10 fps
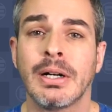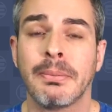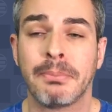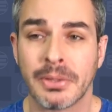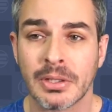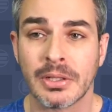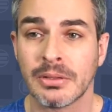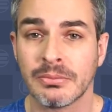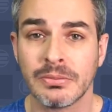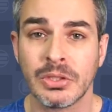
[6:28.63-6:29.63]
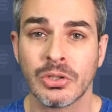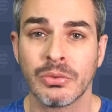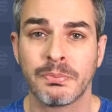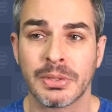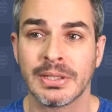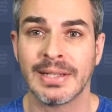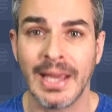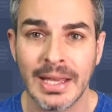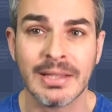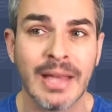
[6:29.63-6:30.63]
per
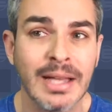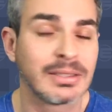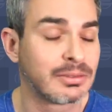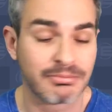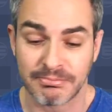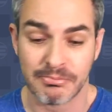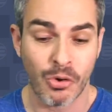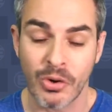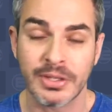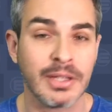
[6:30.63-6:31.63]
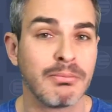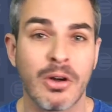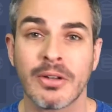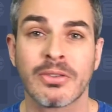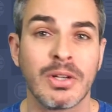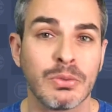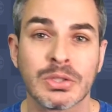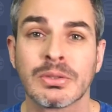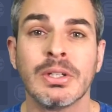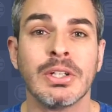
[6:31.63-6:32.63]
day, that's more than Model 3 was,